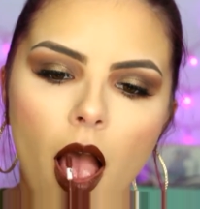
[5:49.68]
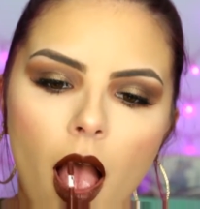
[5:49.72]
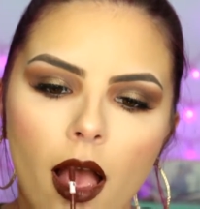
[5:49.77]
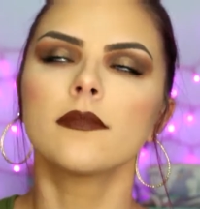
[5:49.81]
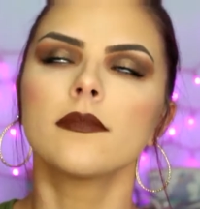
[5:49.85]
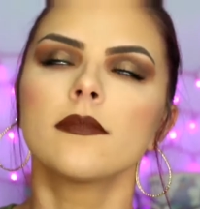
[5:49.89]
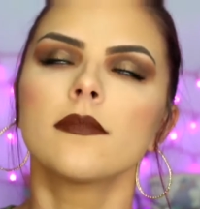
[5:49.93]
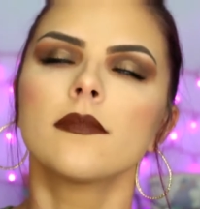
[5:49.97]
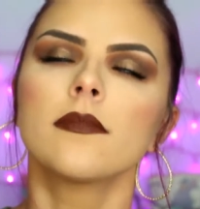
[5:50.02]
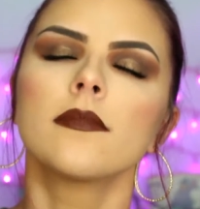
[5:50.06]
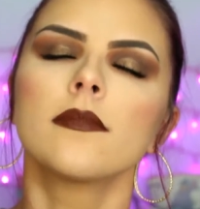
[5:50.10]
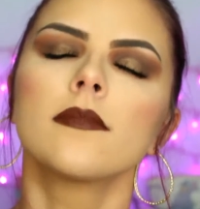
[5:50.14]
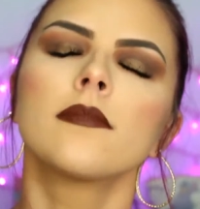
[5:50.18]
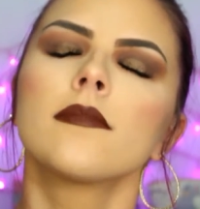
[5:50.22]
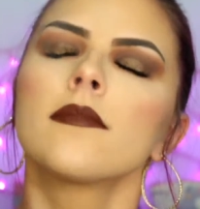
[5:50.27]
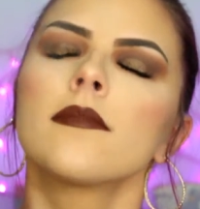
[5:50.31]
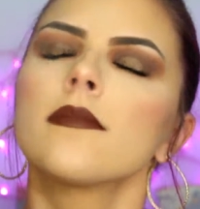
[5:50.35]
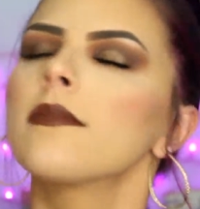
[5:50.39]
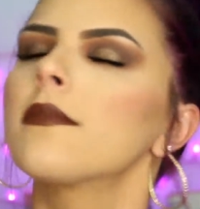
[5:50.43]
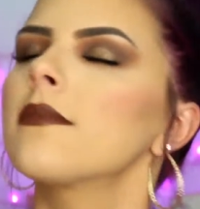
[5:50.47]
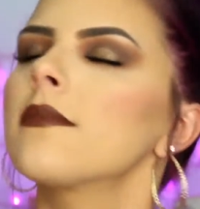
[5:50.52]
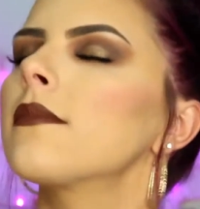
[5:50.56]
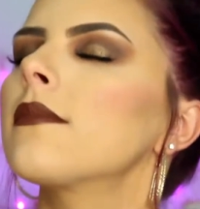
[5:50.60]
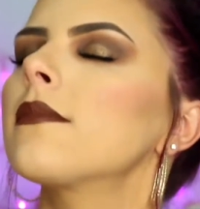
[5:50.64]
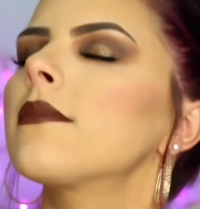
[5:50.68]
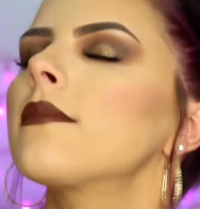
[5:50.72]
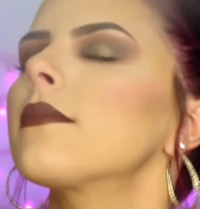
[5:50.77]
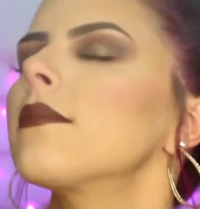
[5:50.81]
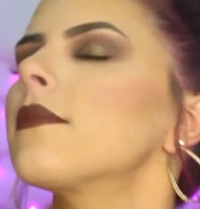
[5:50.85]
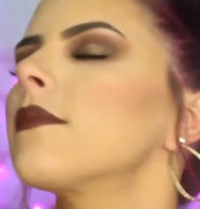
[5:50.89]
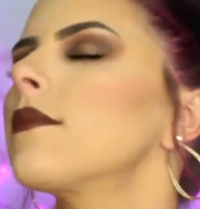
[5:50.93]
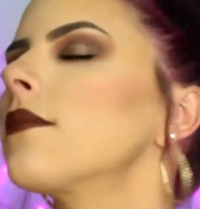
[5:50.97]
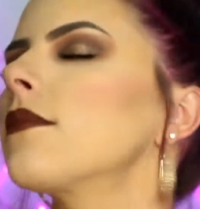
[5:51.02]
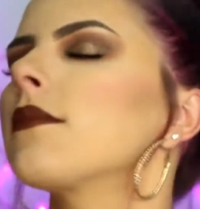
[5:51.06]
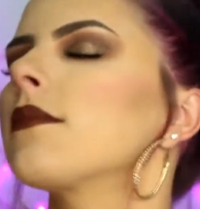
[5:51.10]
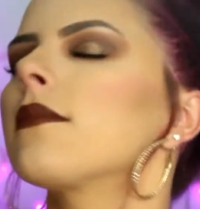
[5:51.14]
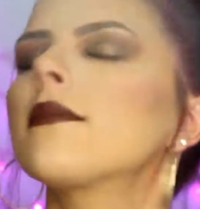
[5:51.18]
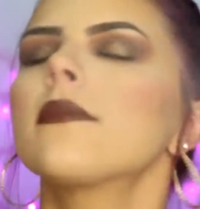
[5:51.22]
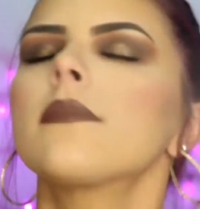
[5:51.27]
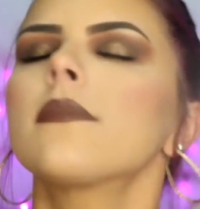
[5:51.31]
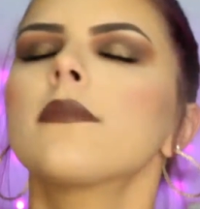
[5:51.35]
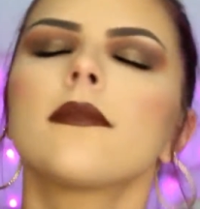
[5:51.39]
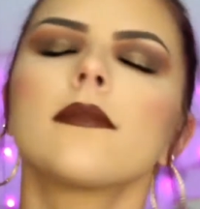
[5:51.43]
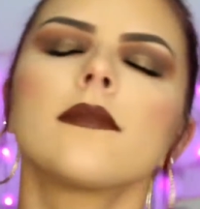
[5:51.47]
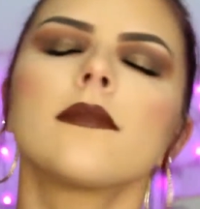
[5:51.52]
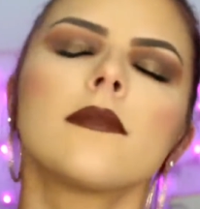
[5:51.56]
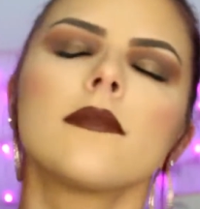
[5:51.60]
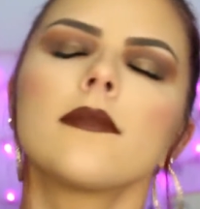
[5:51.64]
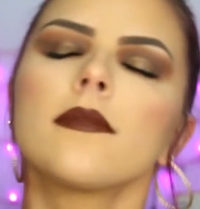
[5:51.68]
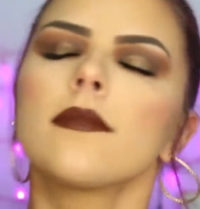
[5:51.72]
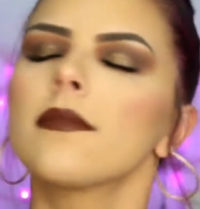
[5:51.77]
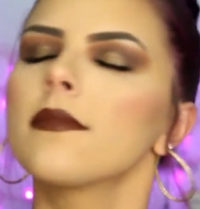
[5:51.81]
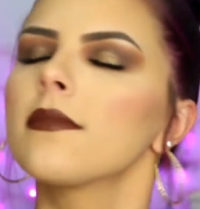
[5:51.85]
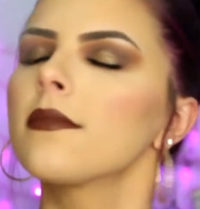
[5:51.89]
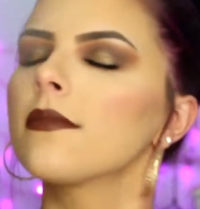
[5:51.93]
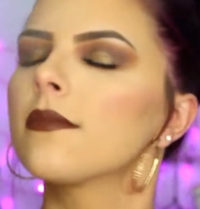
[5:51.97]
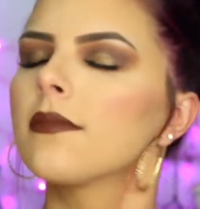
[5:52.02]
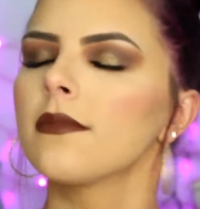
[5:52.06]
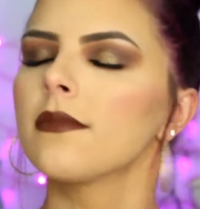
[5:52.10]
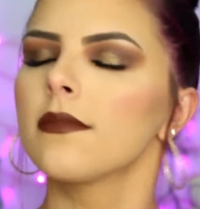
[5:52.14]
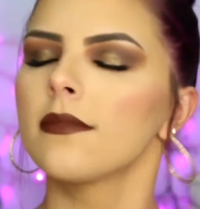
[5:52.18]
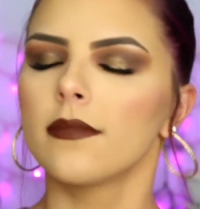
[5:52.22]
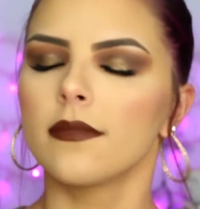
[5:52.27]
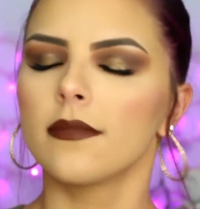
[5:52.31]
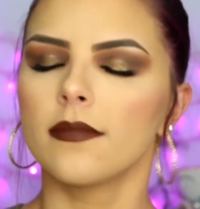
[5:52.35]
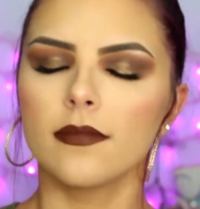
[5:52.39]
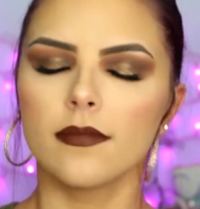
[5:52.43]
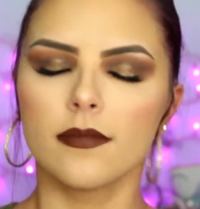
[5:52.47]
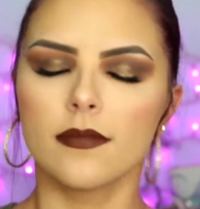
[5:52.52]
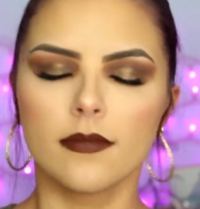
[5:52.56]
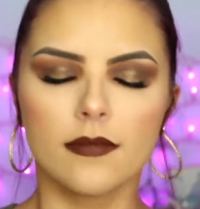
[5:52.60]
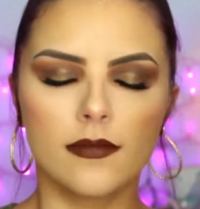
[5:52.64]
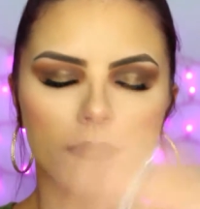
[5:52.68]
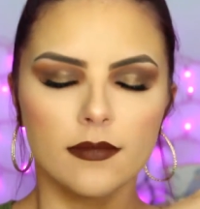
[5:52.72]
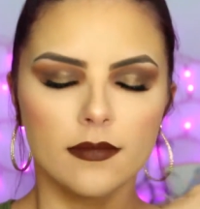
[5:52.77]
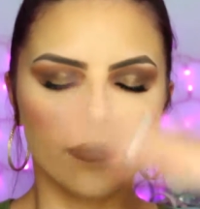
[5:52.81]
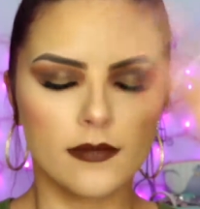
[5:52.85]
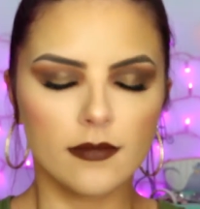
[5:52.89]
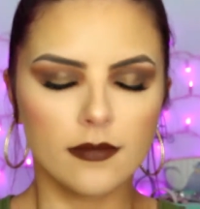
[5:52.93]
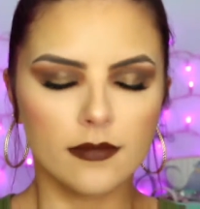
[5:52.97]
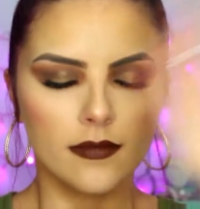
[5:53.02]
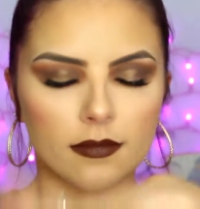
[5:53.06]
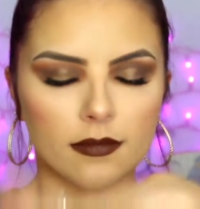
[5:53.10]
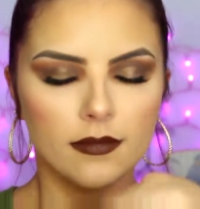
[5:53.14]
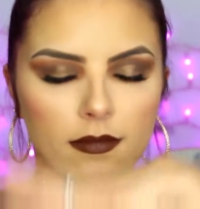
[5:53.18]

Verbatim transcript: And finishing it off with some Skindinavia setting spray.